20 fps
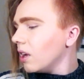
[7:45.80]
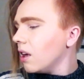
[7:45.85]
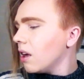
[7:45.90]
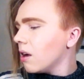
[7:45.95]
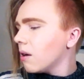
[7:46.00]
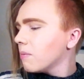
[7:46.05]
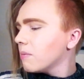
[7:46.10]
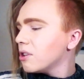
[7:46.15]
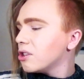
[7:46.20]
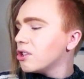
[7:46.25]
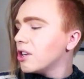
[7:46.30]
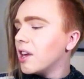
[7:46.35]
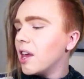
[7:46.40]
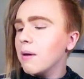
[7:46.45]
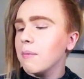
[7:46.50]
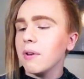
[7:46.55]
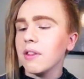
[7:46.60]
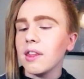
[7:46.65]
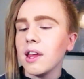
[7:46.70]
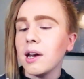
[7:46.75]
it. She
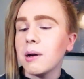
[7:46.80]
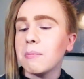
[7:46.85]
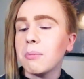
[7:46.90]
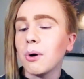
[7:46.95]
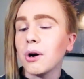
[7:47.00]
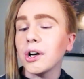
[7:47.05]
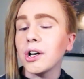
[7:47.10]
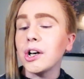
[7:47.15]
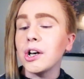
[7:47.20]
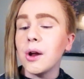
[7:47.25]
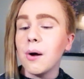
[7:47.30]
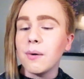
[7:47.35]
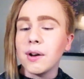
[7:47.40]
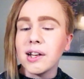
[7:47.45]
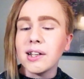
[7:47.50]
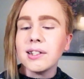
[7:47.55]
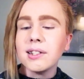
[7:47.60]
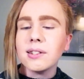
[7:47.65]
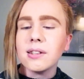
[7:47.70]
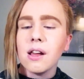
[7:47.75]
came with an important
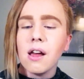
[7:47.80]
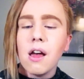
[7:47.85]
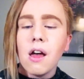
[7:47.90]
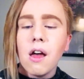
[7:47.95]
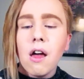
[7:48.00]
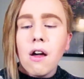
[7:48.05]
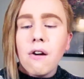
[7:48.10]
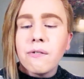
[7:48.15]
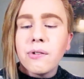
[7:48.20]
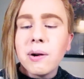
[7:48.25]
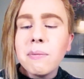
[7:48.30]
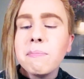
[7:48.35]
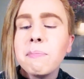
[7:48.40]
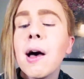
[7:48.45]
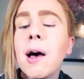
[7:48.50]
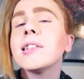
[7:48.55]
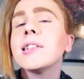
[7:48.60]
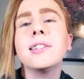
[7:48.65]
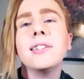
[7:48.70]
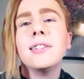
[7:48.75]
notice. For
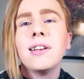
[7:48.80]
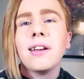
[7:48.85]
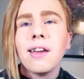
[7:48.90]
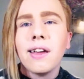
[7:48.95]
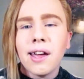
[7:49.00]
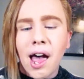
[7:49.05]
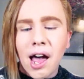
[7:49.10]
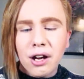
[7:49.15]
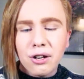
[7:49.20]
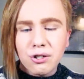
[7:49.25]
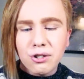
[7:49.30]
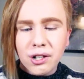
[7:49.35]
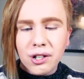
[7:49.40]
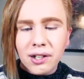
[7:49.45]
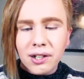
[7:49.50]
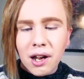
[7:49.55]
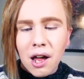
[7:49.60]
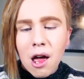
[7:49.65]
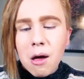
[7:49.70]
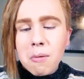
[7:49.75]
best sticking
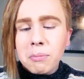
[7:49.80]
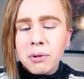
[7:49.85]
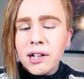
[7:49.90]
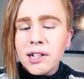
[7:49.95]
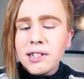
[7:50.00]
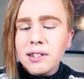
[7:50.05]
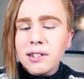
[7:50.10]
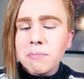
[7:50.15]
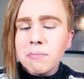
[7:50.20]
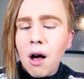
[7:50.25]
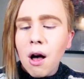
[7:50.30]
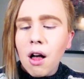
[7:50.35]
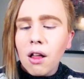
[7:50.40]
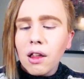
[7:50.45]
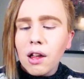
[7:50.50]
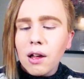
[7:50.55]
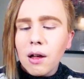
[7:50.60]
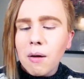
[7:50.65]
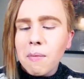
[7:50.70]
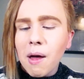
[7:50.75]
action, place
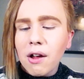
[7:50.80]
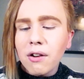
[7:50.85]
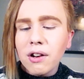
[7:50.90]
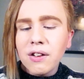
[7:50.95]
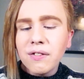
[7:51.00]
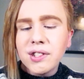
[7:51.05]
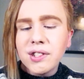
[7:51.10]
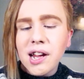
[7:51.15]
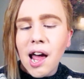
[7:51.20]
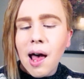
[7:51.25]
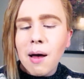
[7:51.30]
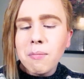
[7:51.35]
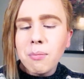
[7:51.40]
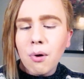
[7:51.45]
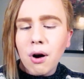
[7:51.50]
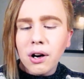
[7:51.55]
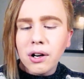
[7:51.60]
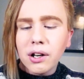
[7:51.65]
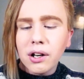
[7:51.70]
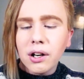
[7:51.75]
small amount of tab
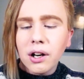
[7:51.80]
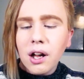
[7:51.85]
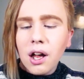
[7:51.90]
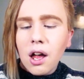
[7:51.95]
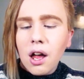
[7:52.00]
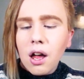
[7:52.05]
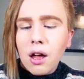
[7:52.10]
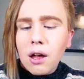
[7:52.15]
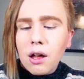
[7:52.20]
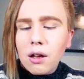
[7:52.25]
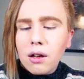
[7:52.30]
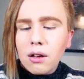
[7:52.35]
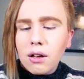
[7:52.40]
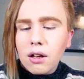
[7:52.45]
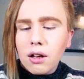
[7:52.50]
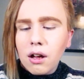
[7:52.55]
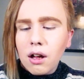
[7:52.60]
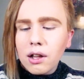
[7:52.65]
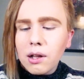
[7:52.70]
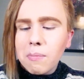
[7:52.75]
water
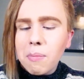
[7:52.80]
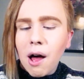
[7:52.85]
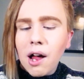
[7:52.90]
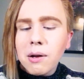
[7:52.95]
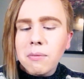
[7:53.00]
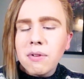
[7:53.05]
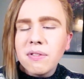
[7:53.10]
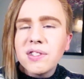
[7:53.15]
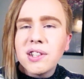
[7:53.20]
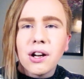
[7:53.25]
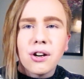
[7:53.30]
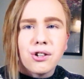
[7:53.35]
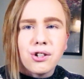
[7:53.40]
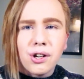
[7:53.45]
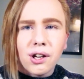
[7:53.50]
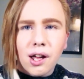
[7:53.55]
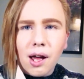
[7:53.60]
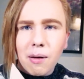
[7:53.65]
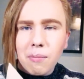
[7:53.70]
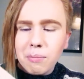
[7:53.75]
on the bottom of
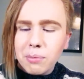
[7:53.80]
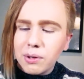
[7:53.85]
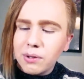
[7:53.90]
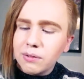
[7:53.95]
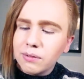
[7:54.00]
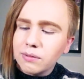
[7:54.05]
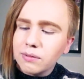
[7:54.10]
suction cup,